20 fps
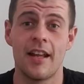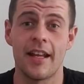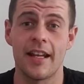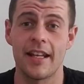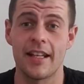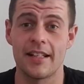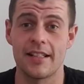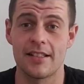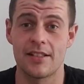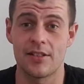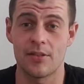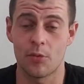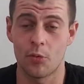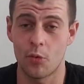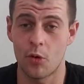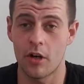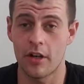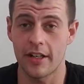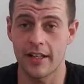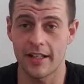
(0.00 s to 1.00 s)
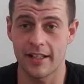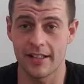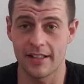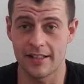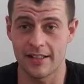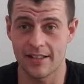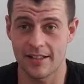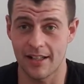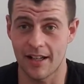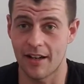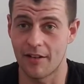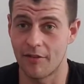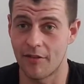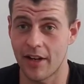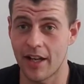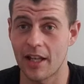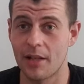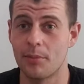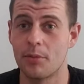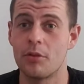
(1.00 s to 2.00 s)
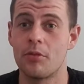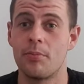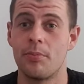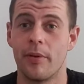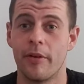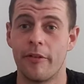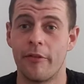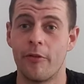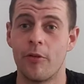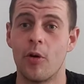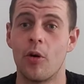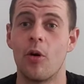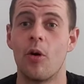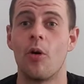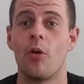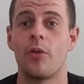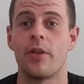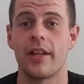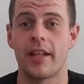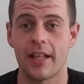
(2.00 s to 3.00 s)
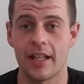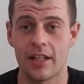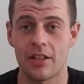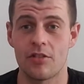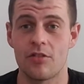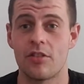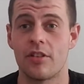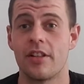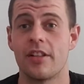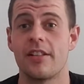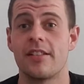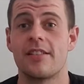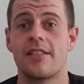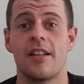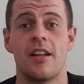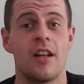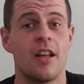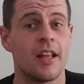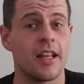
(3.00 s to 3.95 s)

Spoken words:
is what is available before all the interest,